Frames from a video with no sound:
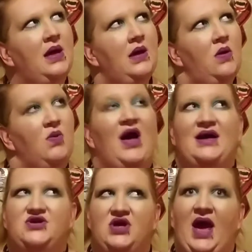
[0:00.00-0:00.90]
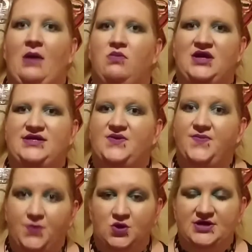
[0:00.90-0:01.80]
well, actually I went to
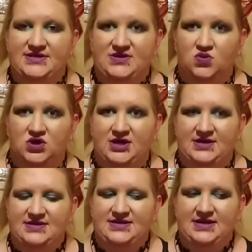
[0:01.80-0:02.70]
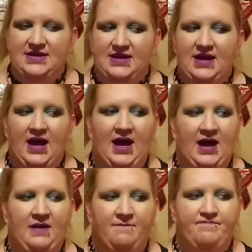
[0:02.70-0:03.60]
four stores,
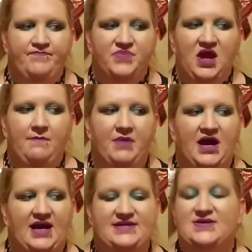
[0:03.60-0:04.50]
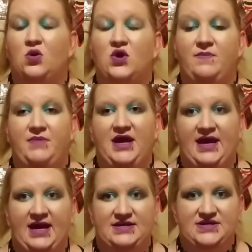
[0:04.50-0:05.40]
um, but I scored big
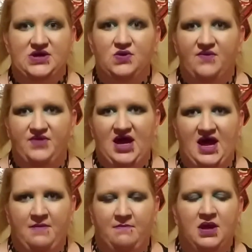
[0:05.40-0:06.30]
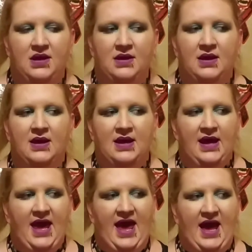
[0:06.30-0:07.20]
at two of them.
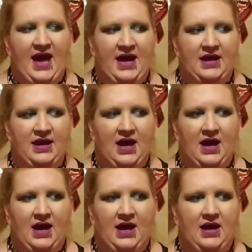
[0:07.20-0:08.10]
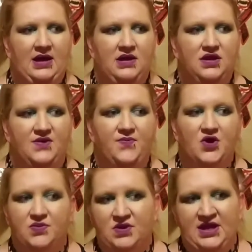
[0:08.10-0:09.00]
And uh, the fourth
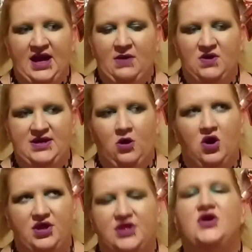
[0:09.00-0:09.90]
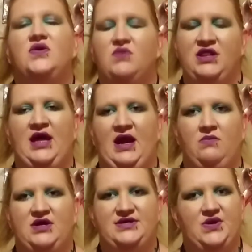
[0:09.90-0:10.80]
one that I went, or the third one that I
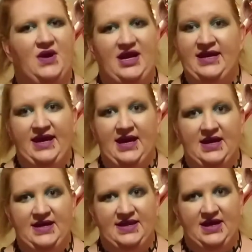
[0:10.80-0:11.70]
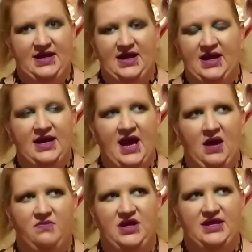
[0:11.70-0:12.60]
went to, I didn't get anything. They didn't have
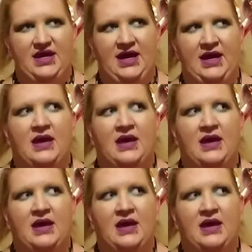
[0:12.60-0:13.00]
anything.